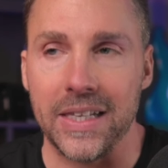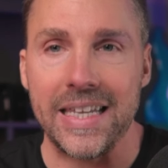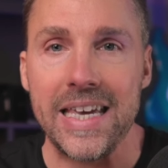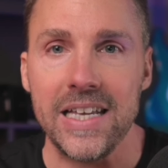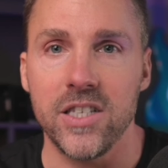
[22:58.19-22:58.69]

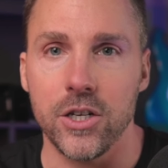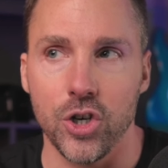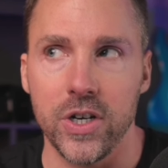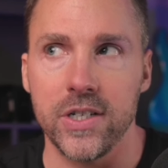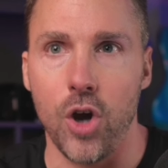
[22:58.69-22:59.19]
leads that
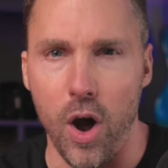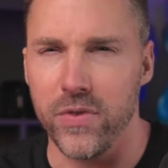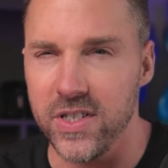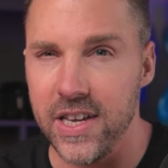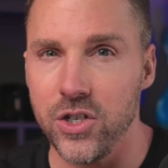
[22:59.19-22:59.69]
turn into
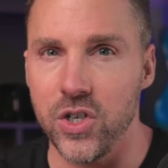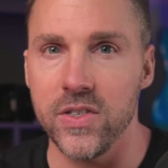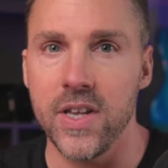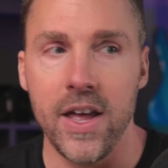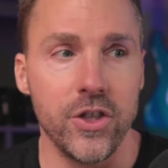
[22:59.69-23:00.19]

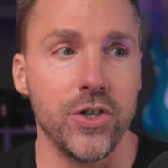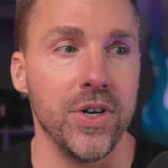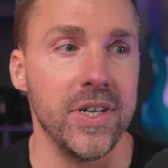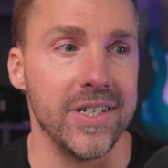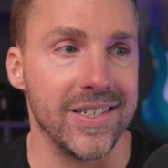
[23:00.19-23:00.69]
conversations that
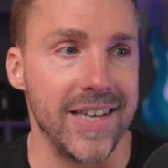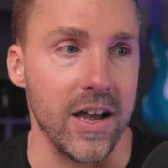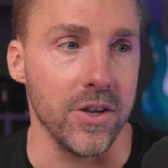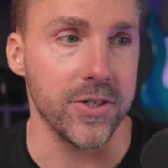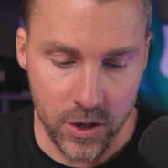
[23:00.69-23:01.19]
turn into sales.